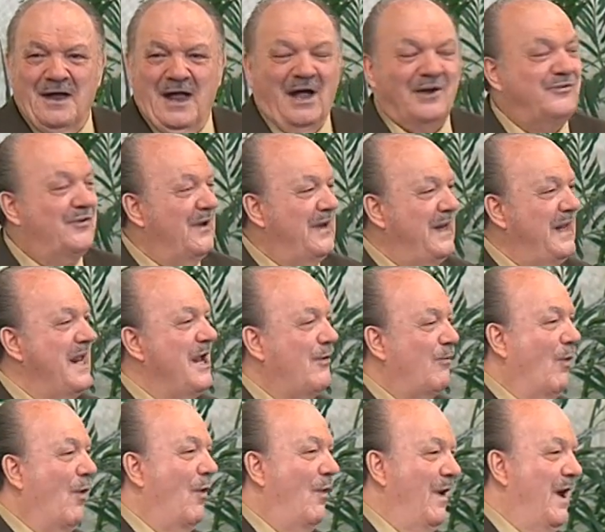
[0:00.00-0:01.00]
as an
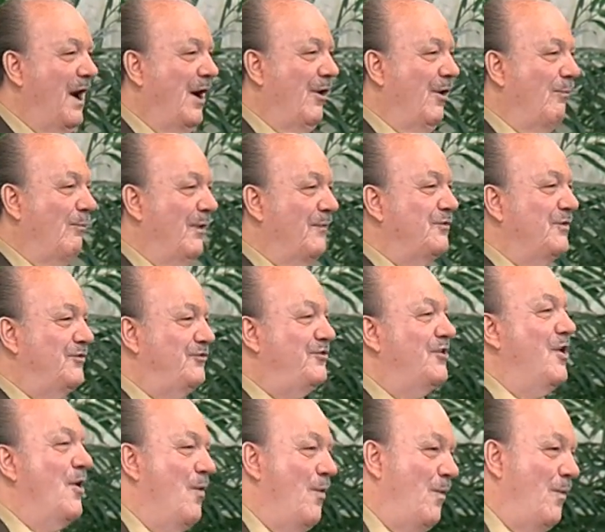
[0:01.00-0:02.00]
equal heir with the
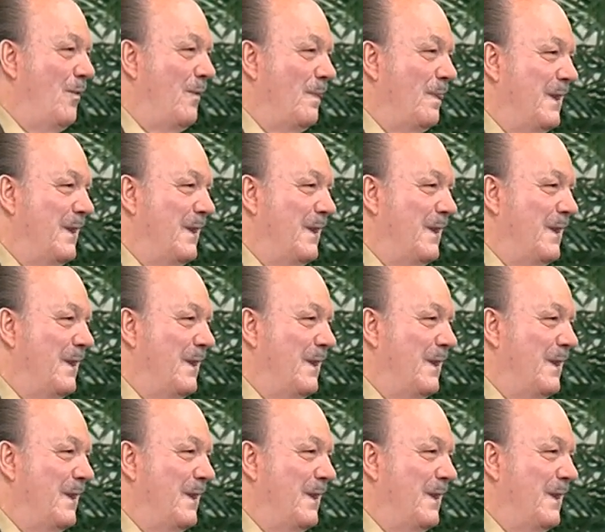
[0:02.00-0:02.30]
Jew.